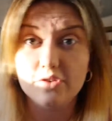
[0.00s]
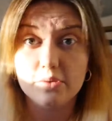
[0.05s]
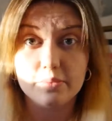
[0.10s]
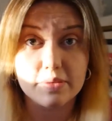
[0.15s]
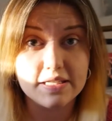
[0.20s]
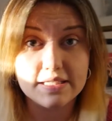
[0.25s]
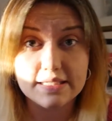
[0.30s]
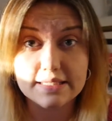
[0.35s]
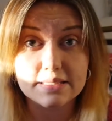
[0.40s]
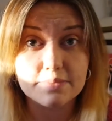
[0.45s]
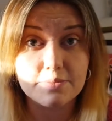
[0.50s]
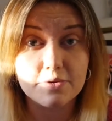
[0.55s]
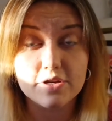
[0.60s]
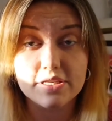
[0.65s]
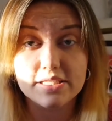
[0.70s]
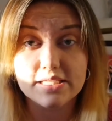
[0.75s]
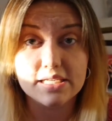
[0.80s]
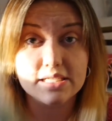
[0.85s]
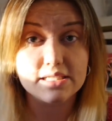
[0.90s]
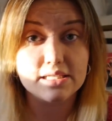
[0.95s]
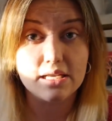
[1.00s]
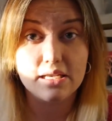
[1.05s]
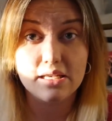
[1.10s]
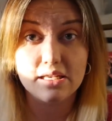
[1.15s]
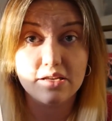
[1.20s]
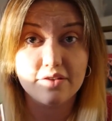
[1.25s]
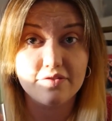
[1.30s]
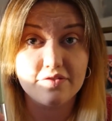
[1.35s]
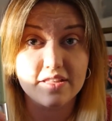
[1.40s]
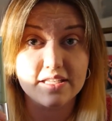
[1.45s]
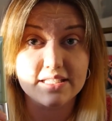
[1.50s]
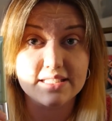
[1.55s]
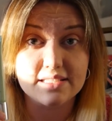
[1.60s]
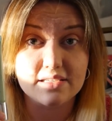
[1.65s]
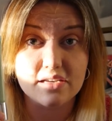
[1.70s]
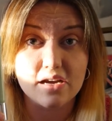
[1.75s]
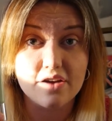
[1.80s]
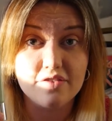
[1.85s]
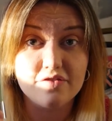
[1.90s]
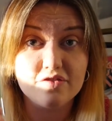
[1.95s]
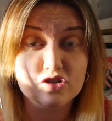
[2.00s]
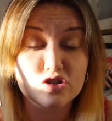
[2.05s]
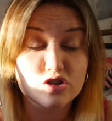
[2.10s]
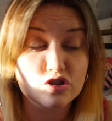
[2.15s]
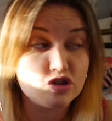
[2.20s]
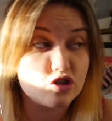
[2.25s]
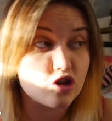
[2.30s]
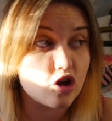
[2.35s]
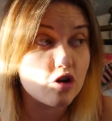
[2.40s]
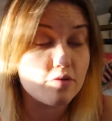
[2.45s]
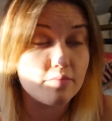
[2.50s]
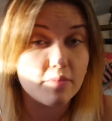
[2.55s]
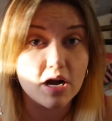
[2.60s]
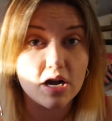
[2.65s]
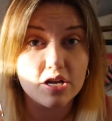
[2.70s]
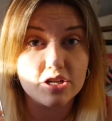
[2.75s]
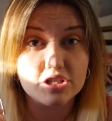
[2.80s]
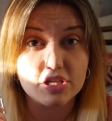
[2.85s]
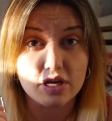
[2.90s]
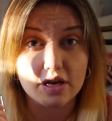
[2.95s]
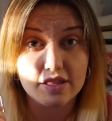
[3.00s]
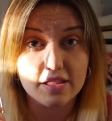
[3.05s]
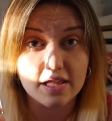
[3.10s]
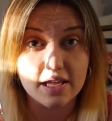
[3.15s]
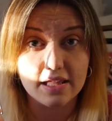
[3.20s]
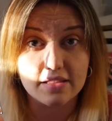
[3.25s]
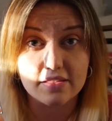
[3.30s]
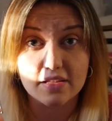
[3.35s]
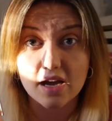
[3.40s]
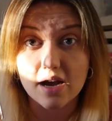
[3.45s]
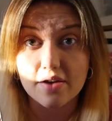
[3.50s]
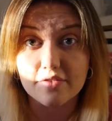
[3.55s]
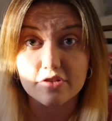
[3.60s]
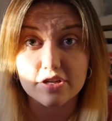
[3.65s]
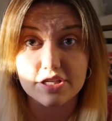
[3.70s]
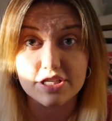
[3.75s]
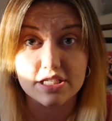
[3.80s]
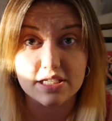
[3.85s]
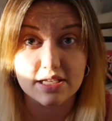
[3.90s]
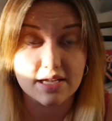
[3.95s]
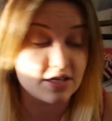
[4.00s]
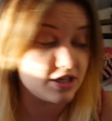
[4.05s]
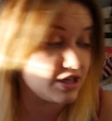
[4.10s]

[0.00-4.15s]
Have not been disappointed. Love this stuff so much. I think the coverage is